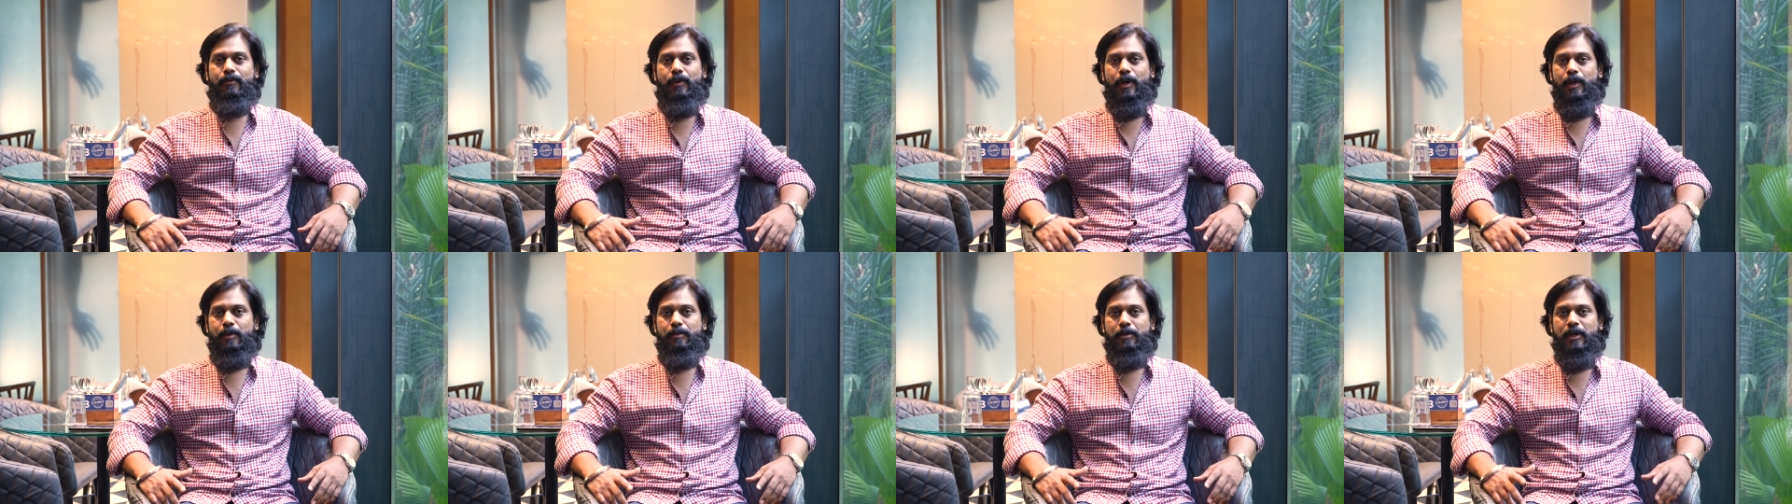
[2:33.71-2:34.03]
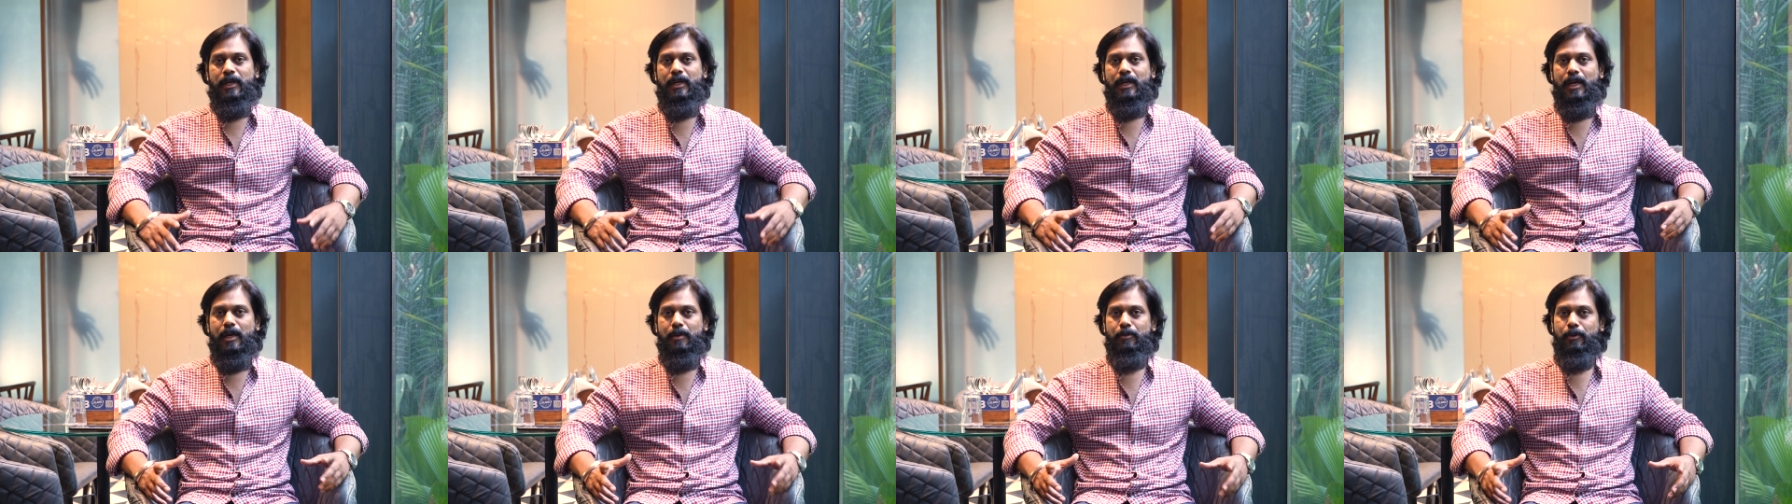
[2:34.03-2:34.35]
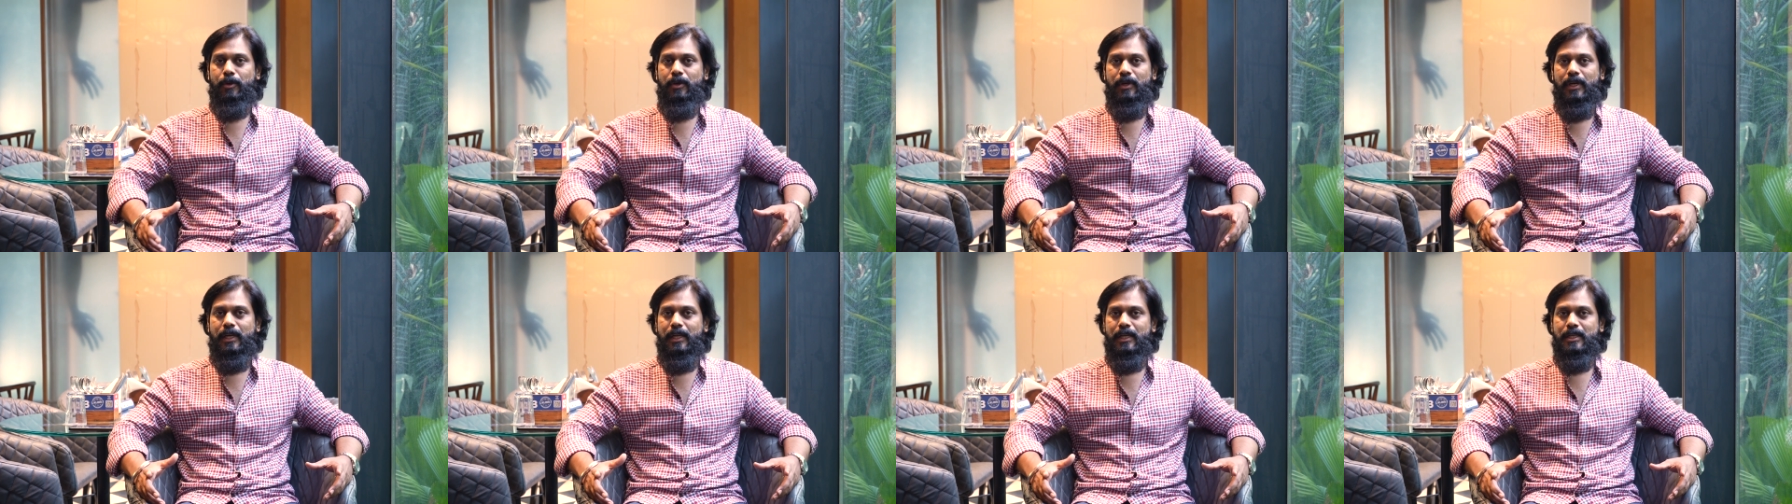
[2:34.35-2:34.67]
vibrant
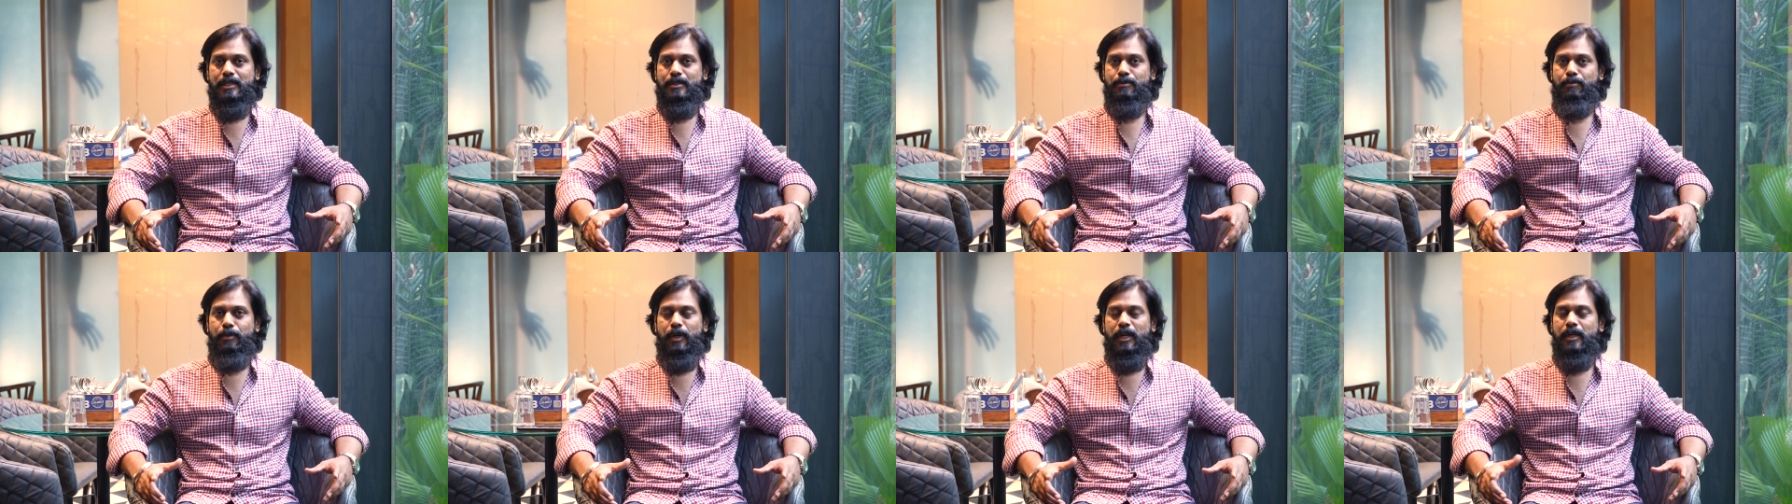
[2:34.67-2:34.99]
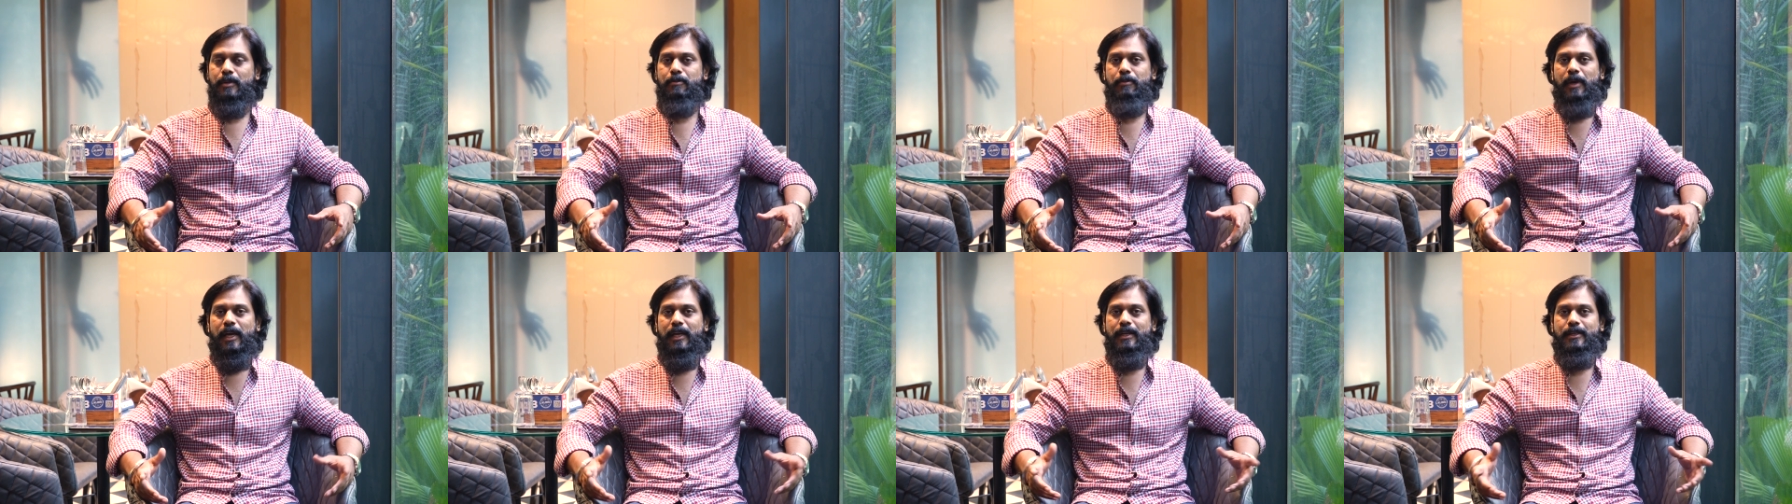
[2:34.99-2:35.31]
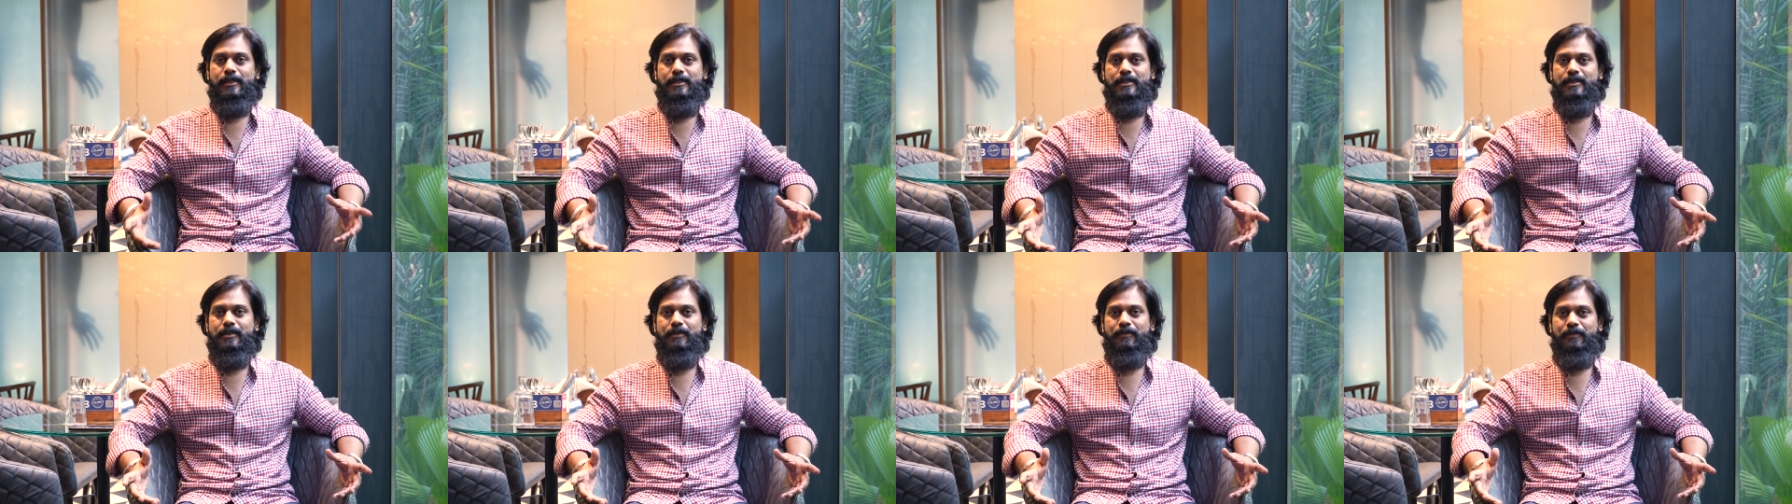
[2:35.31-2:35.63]
community is built by
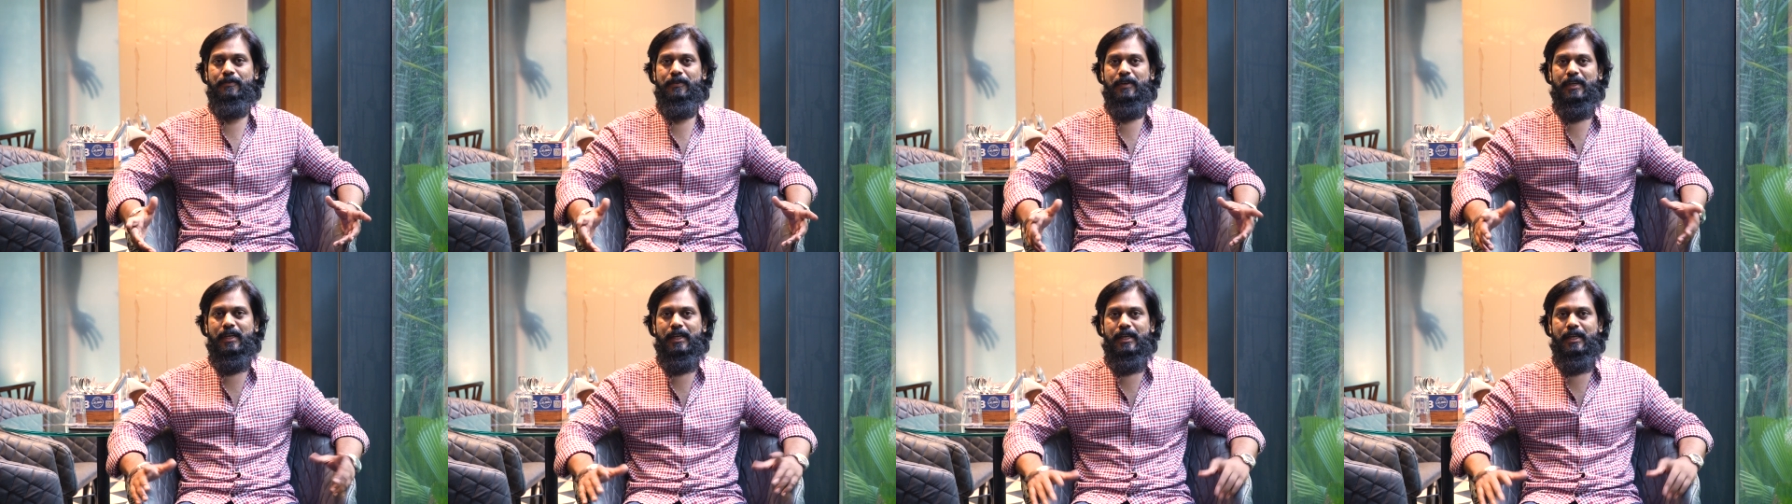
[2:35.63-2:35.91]
itself.